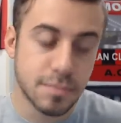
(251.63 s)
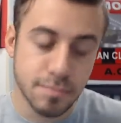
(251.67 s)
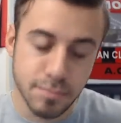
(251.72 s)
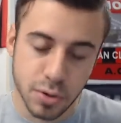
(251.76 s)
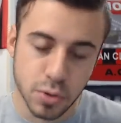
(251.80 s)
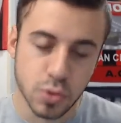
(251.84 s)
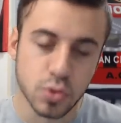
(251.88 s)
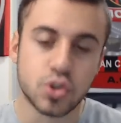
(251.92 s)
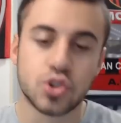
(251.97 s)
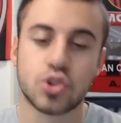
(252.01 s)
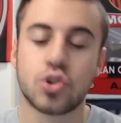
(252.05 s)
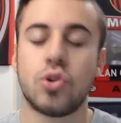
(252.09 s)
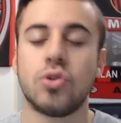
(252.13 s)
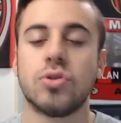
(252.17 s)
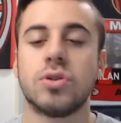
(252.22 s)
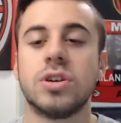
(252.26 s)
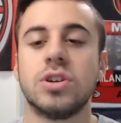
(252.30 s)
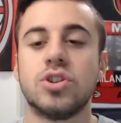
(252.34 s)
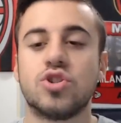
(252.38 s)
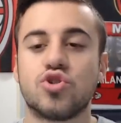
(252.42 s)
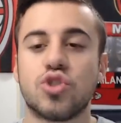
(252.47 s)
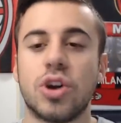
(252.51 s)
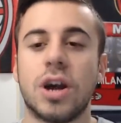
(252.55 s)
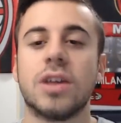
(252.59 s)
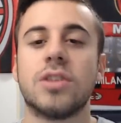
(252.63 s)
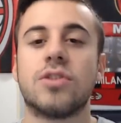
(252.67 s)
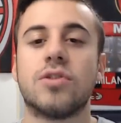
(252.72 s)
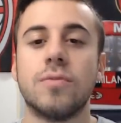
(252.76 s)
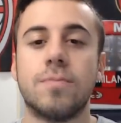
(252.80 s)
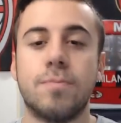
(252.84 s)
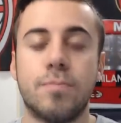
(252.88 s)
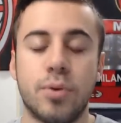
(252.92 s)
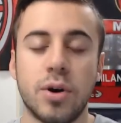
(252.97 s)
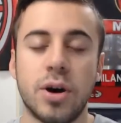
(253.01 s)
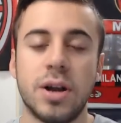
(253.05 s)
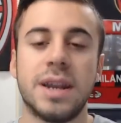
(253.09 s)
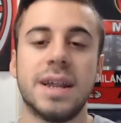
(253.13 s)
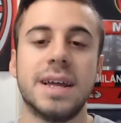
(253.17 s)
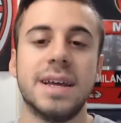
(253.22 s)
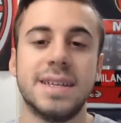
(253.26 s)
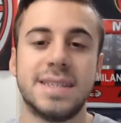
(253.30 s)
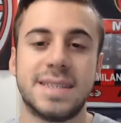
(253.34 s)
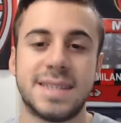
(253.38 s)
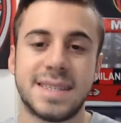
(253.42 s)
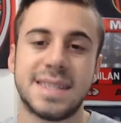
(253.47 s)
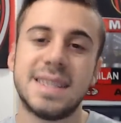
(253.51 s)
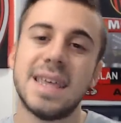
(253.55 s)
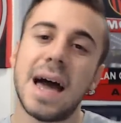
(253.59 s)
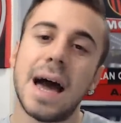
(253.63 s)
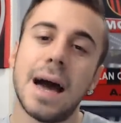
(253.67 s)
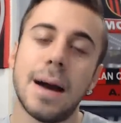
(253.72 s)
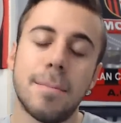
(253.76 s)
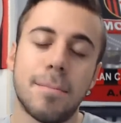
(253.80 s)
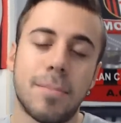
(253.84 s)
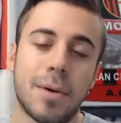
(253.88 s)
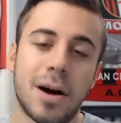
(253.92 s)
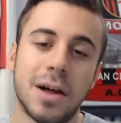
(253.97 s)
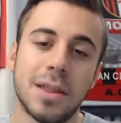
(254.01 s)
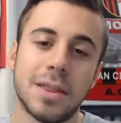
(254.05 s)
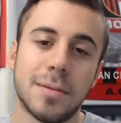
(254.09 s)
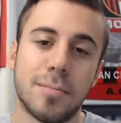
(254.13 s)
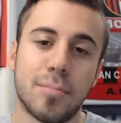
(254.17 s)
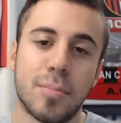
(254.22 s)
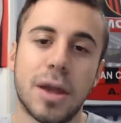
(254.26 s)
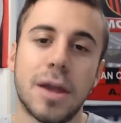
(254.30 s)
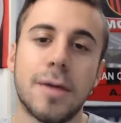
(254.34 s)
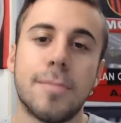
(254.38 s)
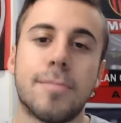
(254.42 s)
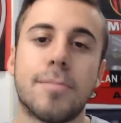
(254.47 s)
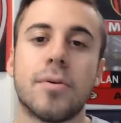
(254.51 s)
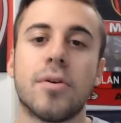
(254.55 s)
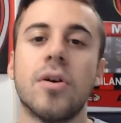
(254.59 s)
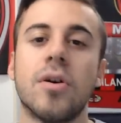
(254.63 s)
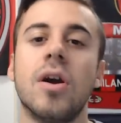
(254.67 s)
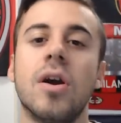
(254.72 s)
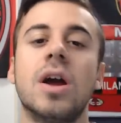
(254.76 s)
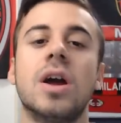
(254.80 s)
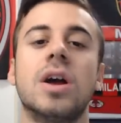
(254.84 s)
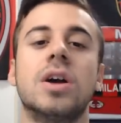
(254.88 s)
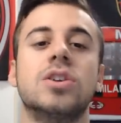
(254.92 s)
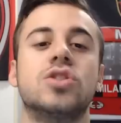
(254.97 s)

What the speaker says: Berlusconi trying to put a stamp on the paper,